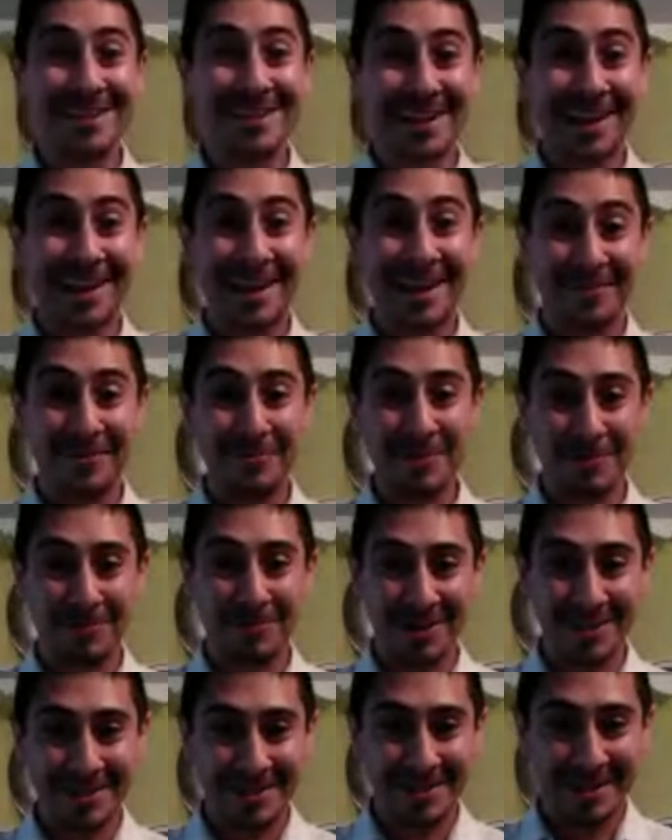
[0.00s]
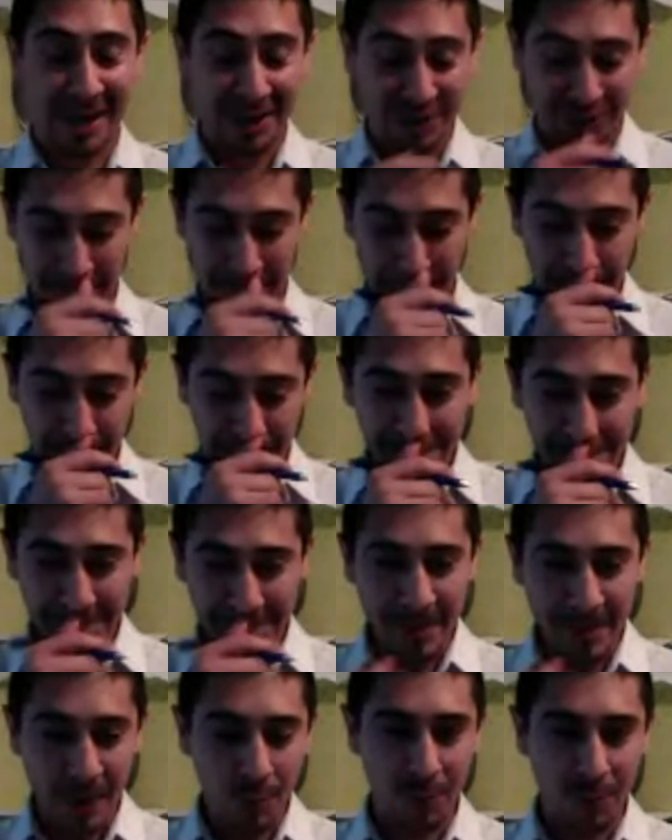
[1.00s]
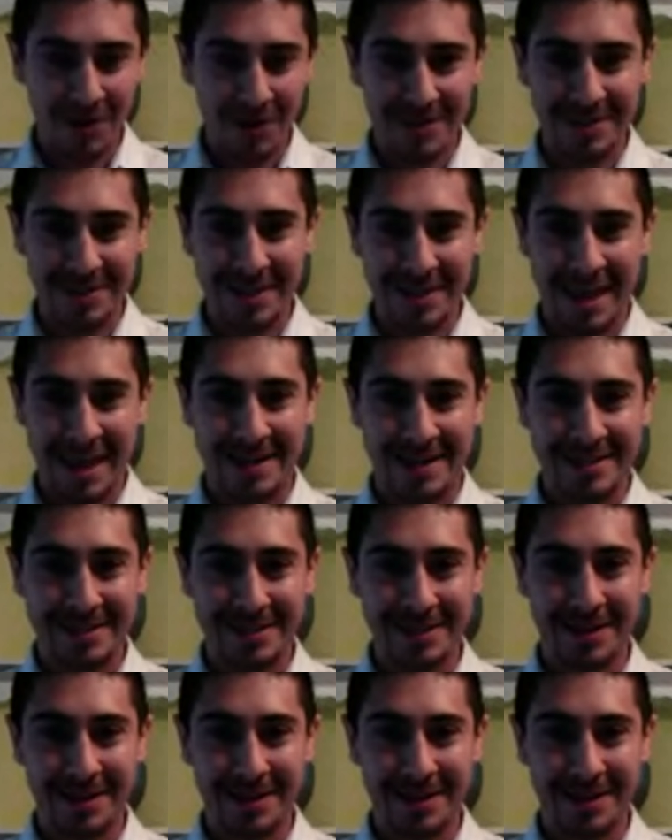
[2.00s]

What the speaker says: that I got from your presentation was that